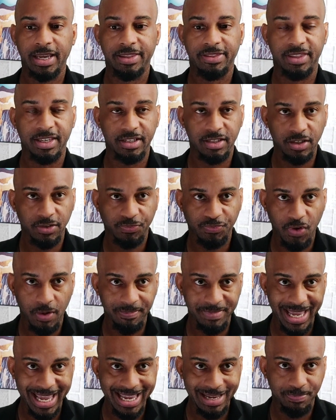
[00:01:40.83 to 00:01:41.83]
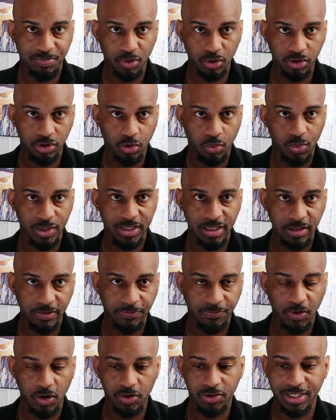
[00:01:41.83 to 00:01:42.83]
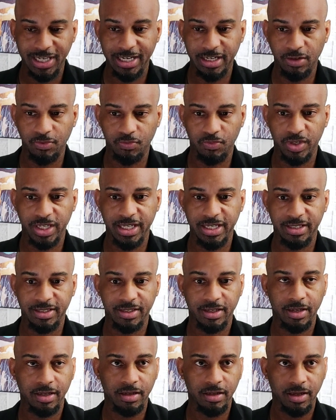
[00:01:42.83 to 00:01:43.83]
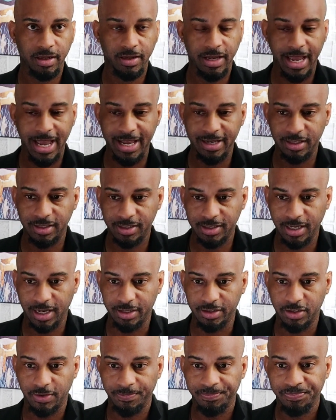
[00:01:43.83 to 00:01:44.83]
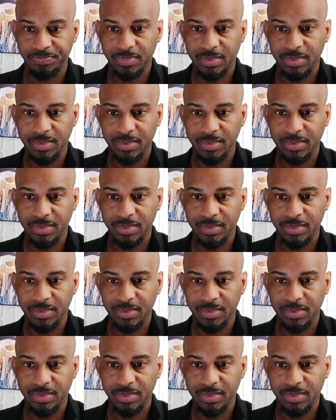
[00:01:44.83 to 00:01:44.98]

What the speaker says: This is from April 21st and it reads as such.